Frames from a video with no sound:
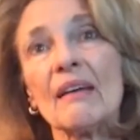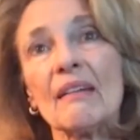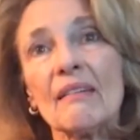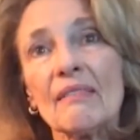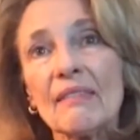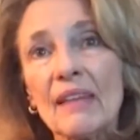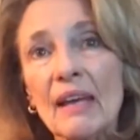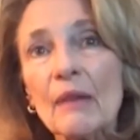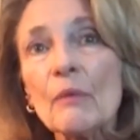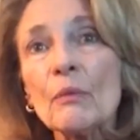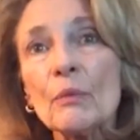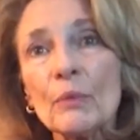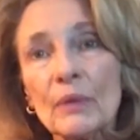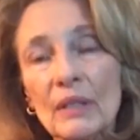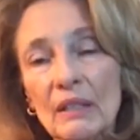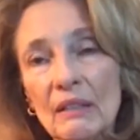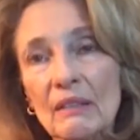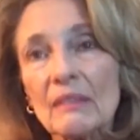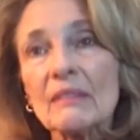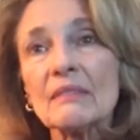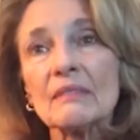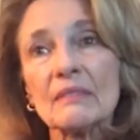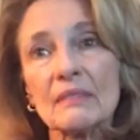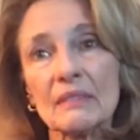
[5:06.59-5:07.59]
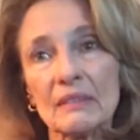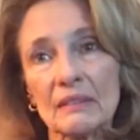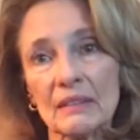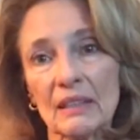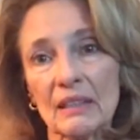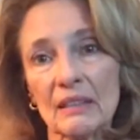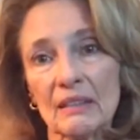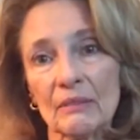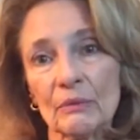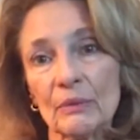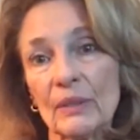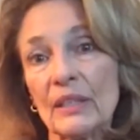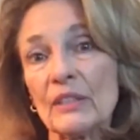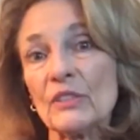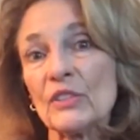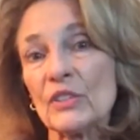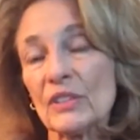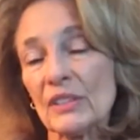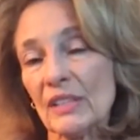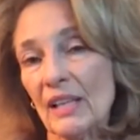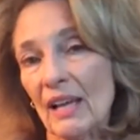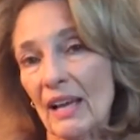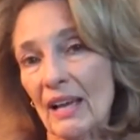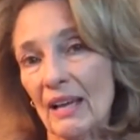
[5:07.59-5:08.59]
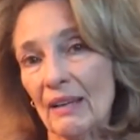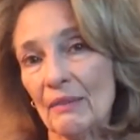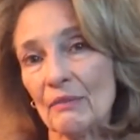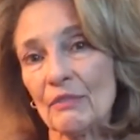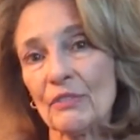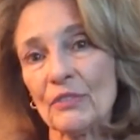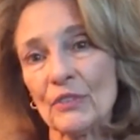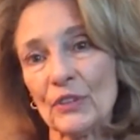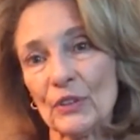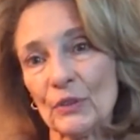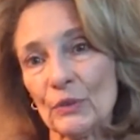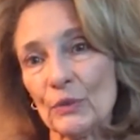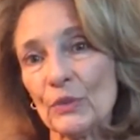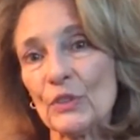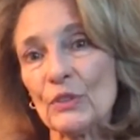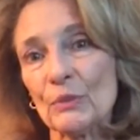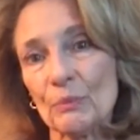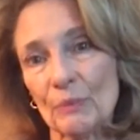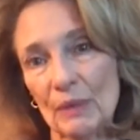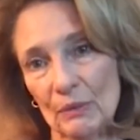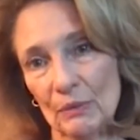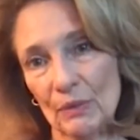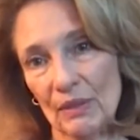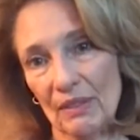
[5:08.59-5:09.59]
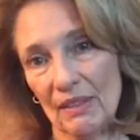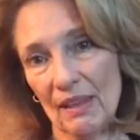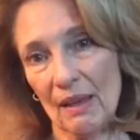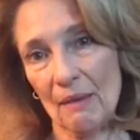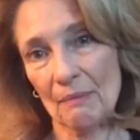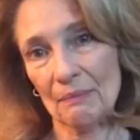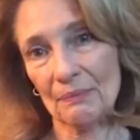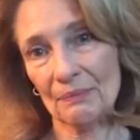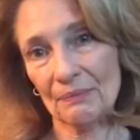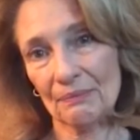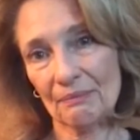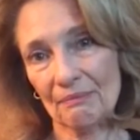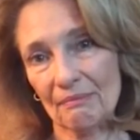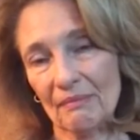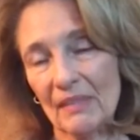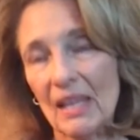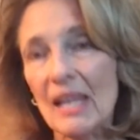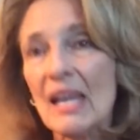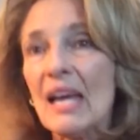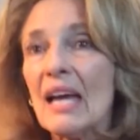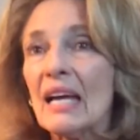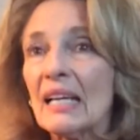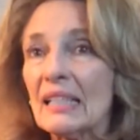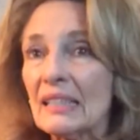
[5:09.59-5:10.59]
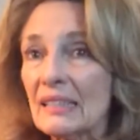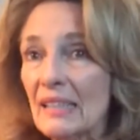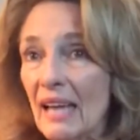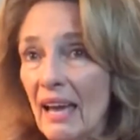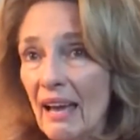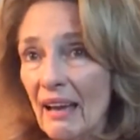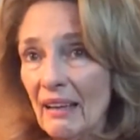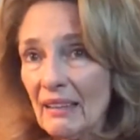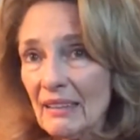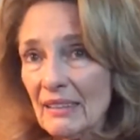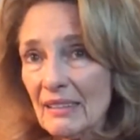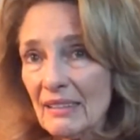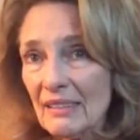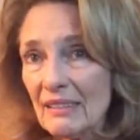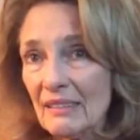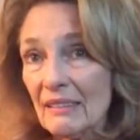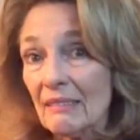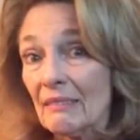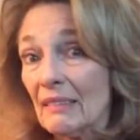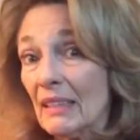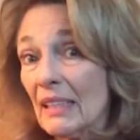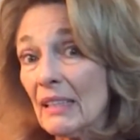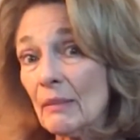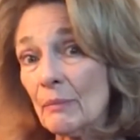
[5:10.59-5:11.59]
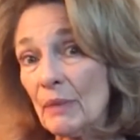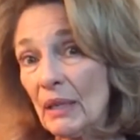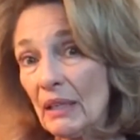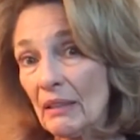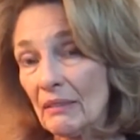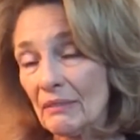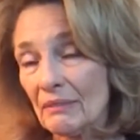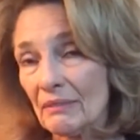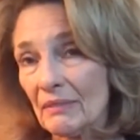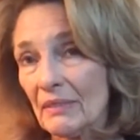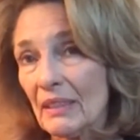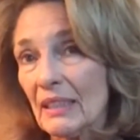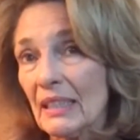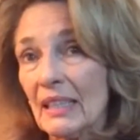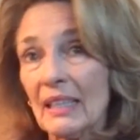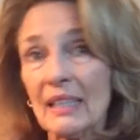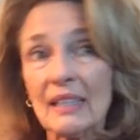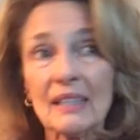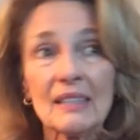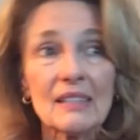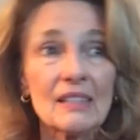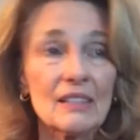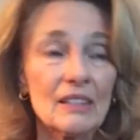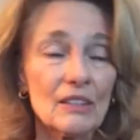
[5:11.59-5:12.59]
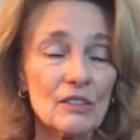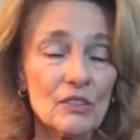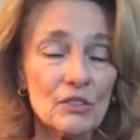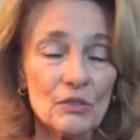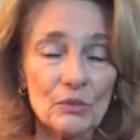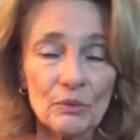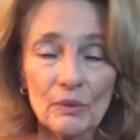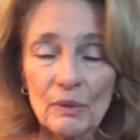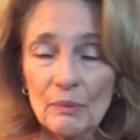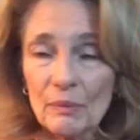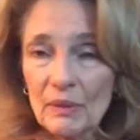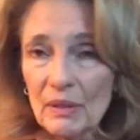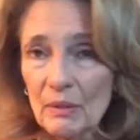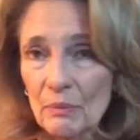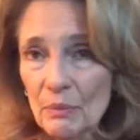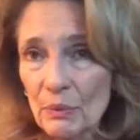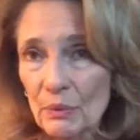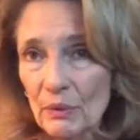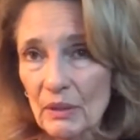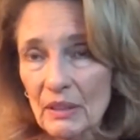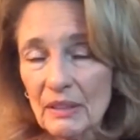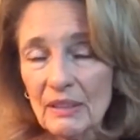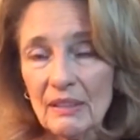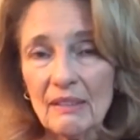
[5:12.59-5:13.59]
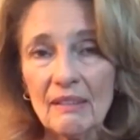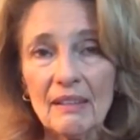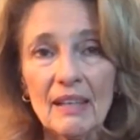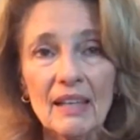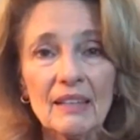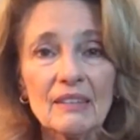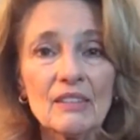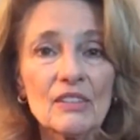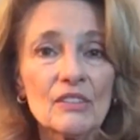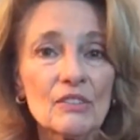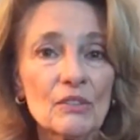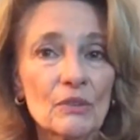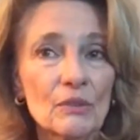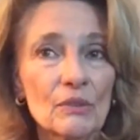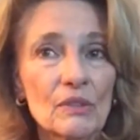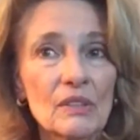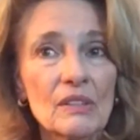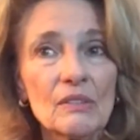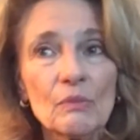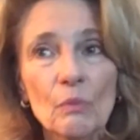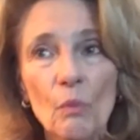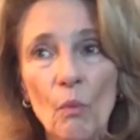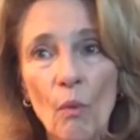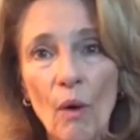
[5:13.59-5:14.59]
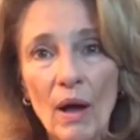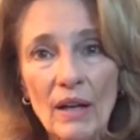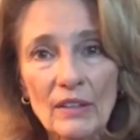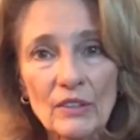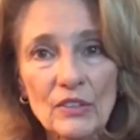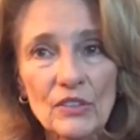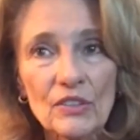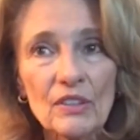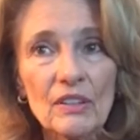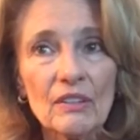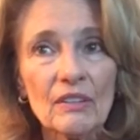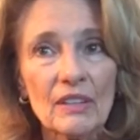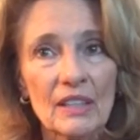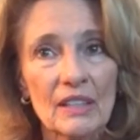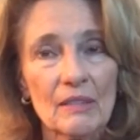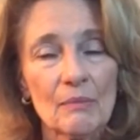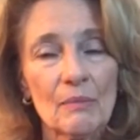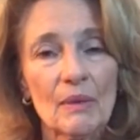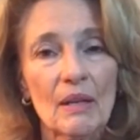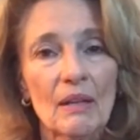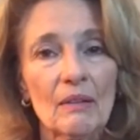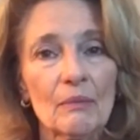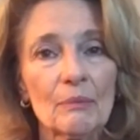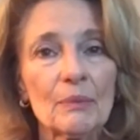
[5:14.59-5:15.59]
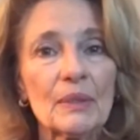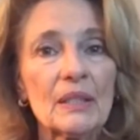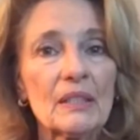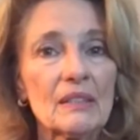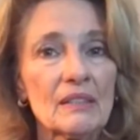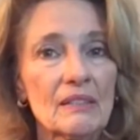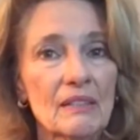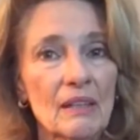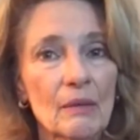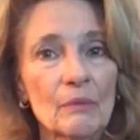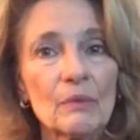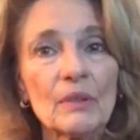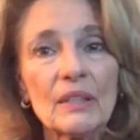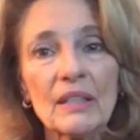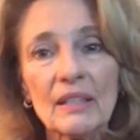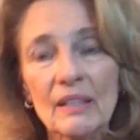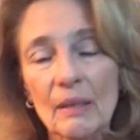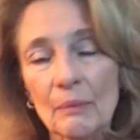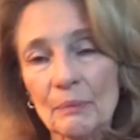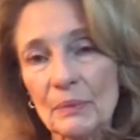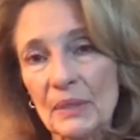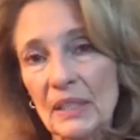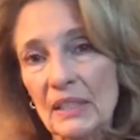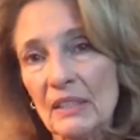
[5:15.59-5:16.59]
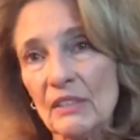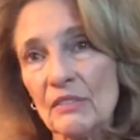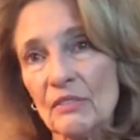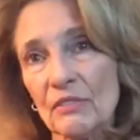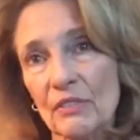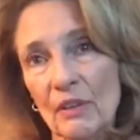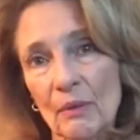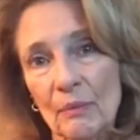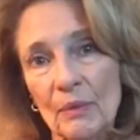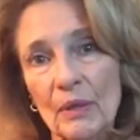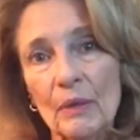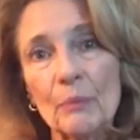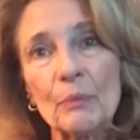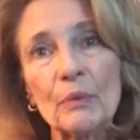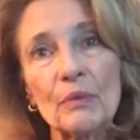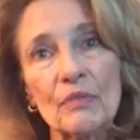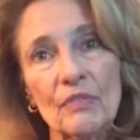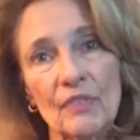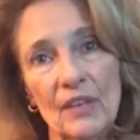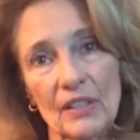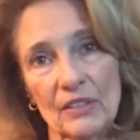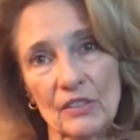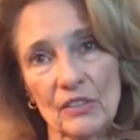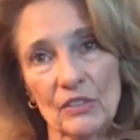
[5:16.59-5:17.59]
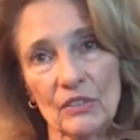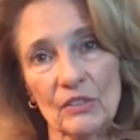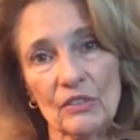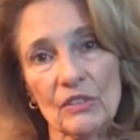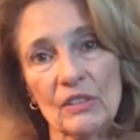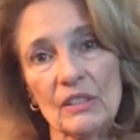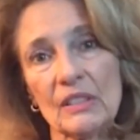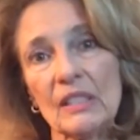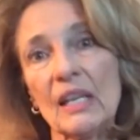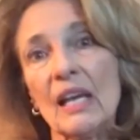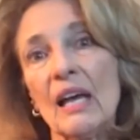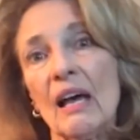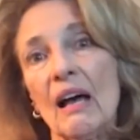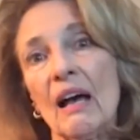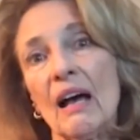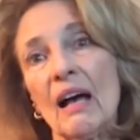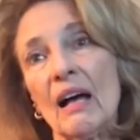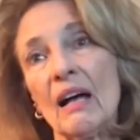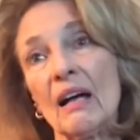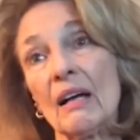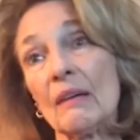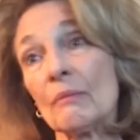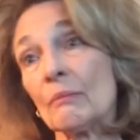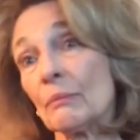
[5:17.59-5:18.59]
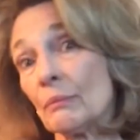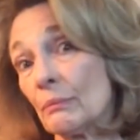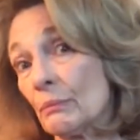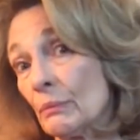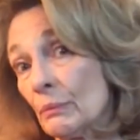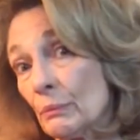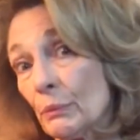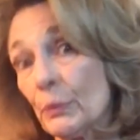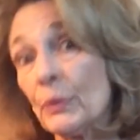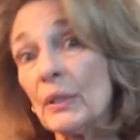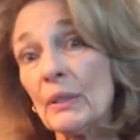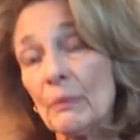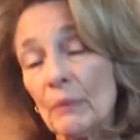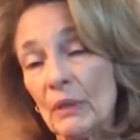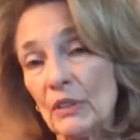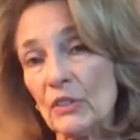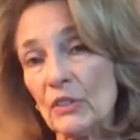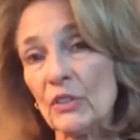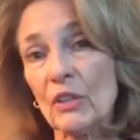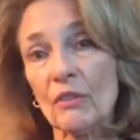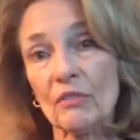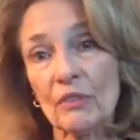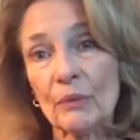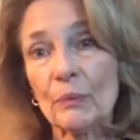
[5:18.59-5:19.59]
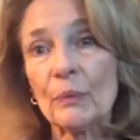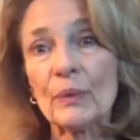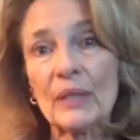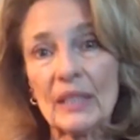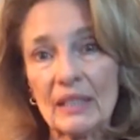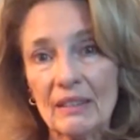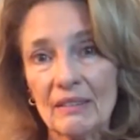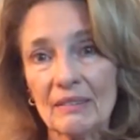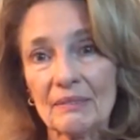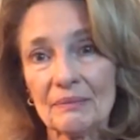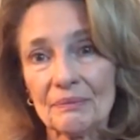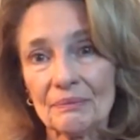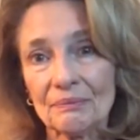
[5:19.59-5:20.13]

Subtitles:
They will arrange a time for you to meet with them. Next, email. It is extremely important that students watch their email because they will get updates from their professors pretty much every week.